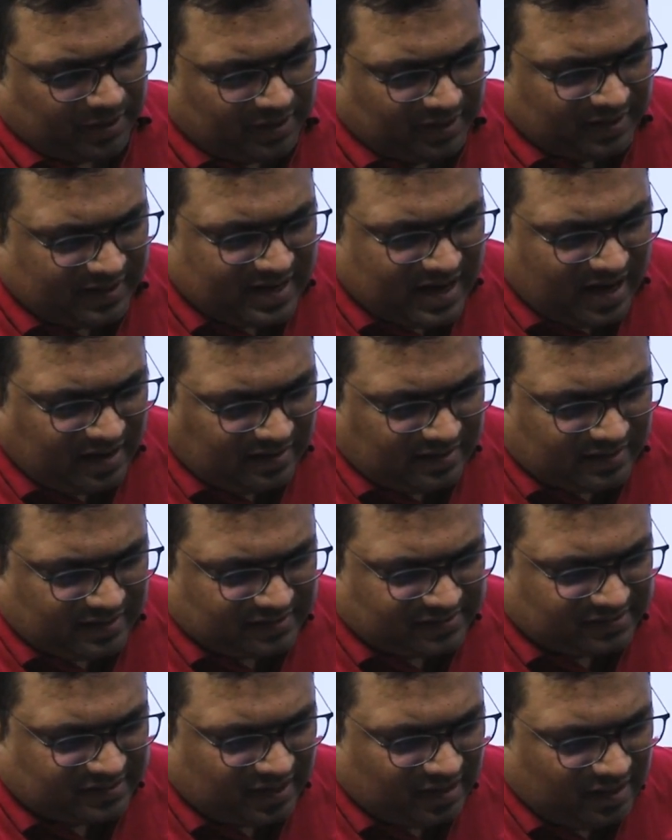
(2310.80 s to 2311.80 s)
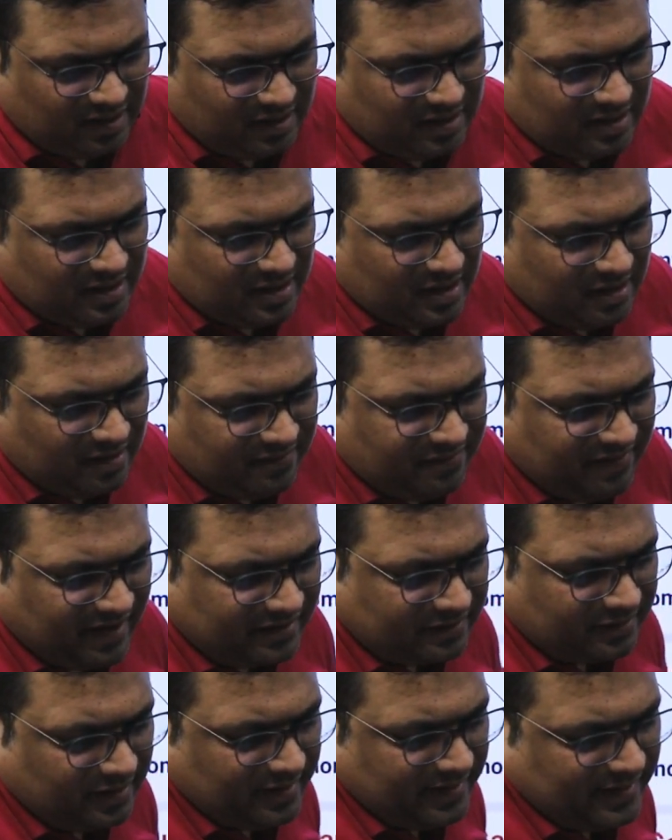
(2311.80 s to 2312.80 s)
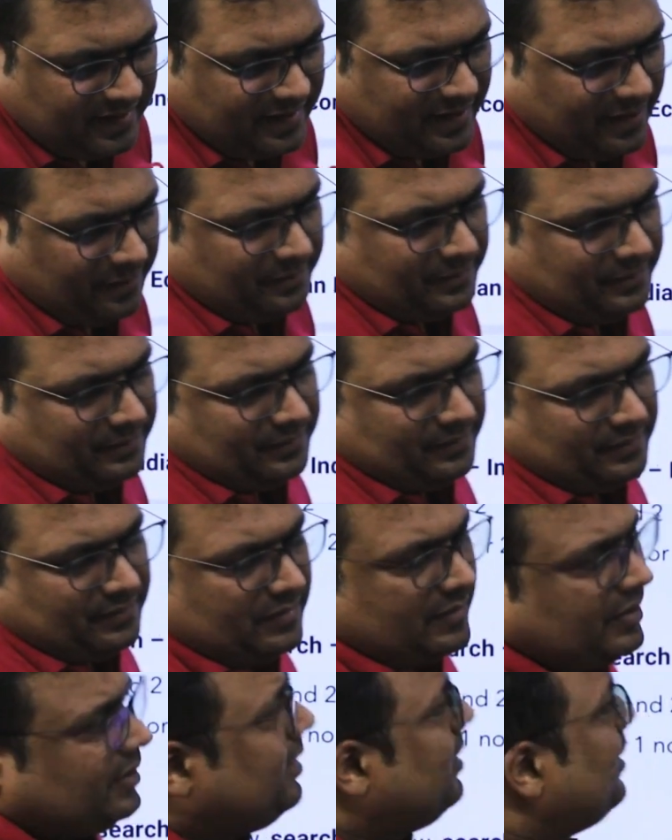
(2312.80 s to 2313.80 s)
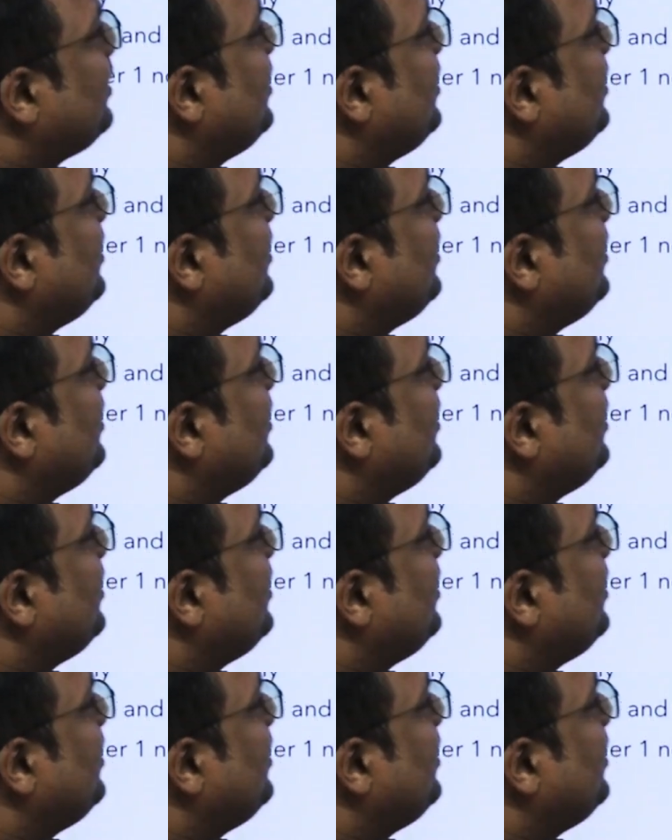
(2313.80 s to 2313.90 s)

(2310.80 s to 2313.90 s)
get is the factor income. Okay,